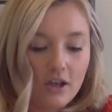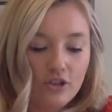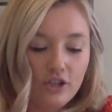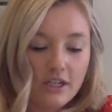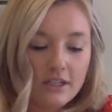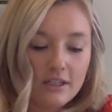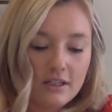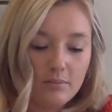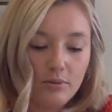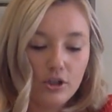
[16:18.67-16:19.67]
Jean
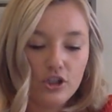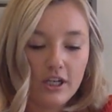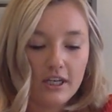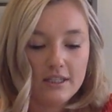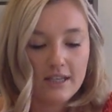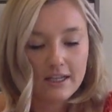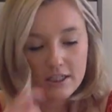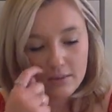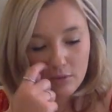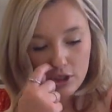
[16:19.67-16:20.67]
doesn't push kids and
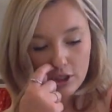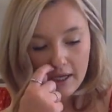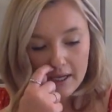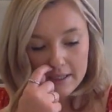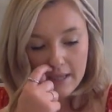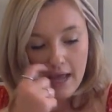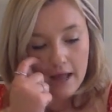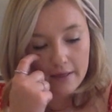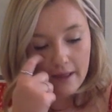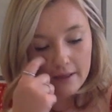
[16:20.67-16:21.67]
smush kids,
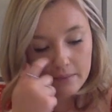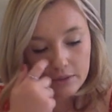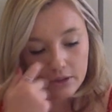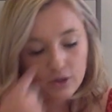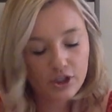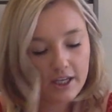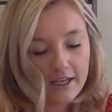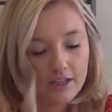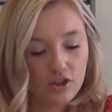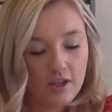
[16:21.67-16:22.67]
lollapaloosh
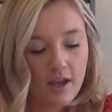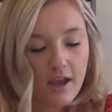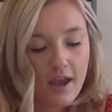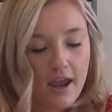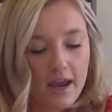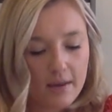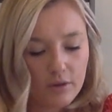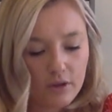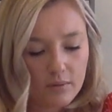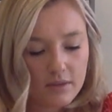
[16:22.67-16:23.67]
kids,
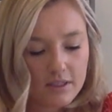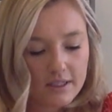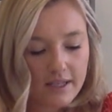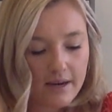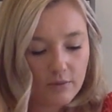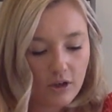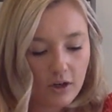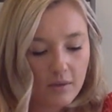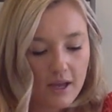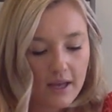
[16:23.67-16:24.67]
hammer 'em, slammer
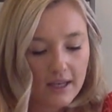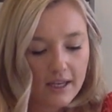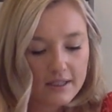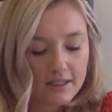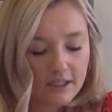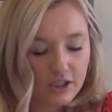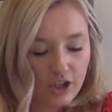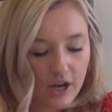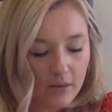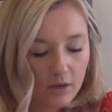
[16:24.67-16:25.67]
'em, kids and
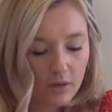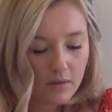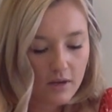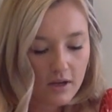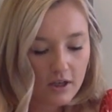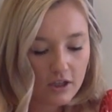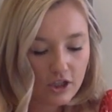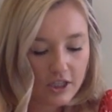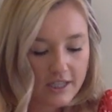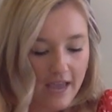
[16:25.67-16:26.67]
kajammer 'em, 'cause
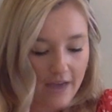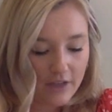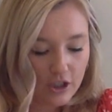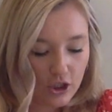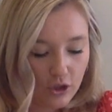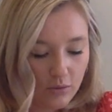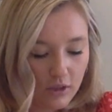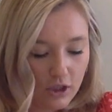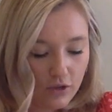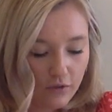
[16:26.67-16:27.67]
she's having too
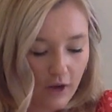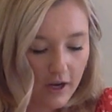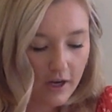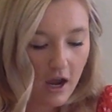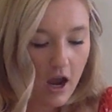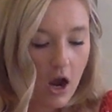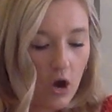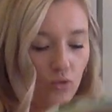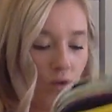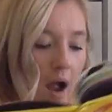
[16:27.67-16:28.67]
much fun
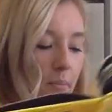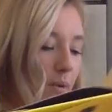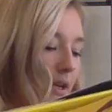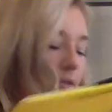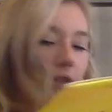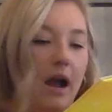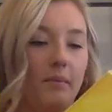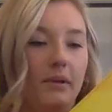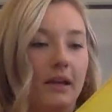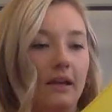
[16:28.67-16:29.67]

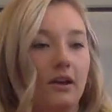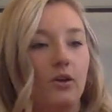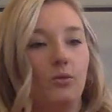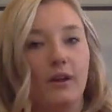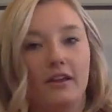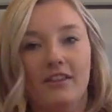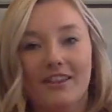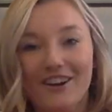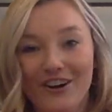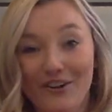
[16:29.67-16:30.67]
rompity-romping with
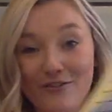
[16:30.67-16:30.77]
her